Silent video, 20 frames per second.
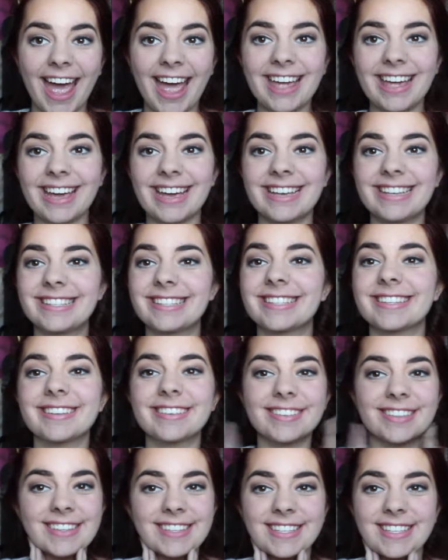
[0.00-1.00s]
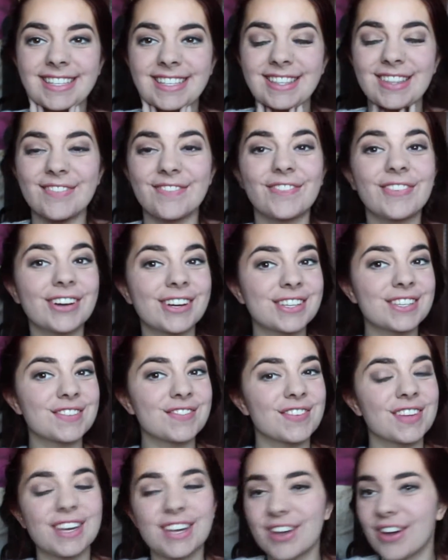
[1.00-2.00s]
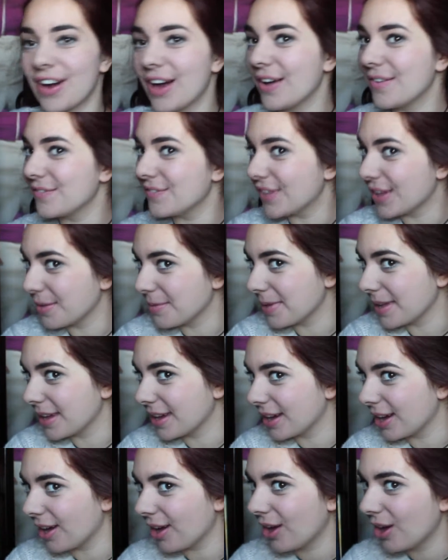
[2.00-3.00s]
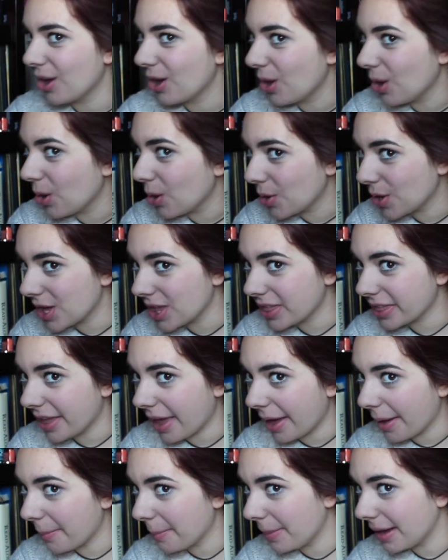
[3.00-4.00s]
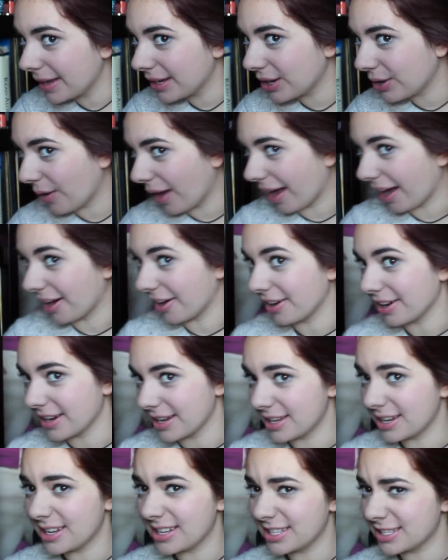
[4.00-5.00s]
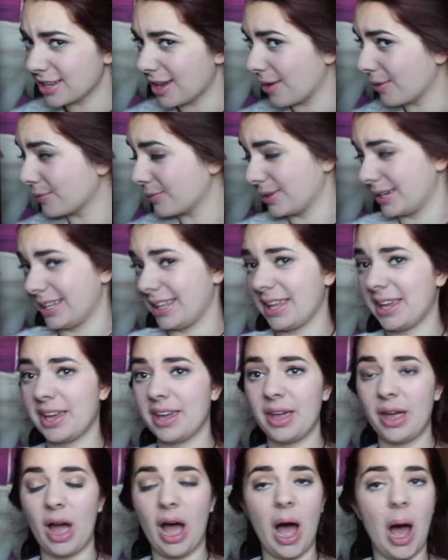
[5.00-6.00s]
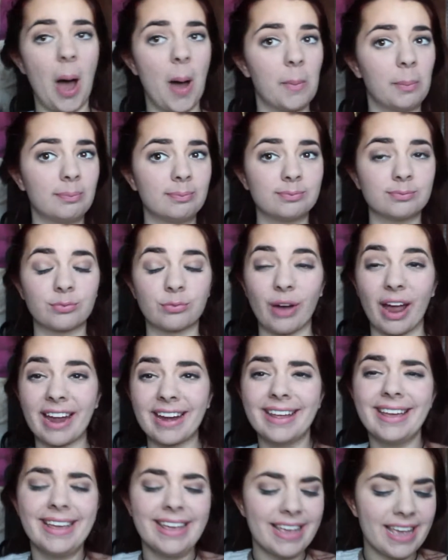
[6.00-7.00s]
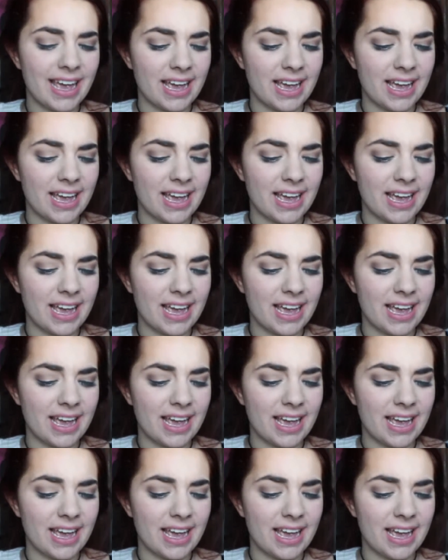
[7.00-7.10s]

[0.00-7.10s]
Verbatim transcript: Hey guys, so this is the first video I'm filming with my new hair. It is really um, red.